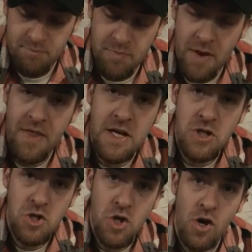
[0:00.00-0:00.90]
but they're
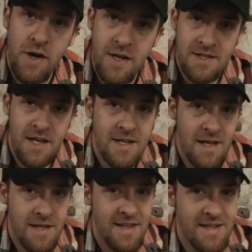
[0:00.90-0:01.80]
not. And
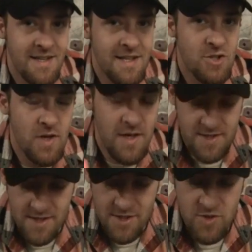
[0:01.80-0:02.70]
it's an
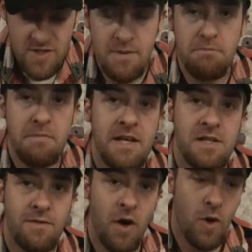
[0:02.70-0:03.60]
interesting
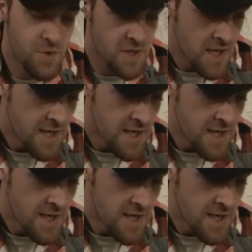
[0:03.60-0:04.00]
mix of holds.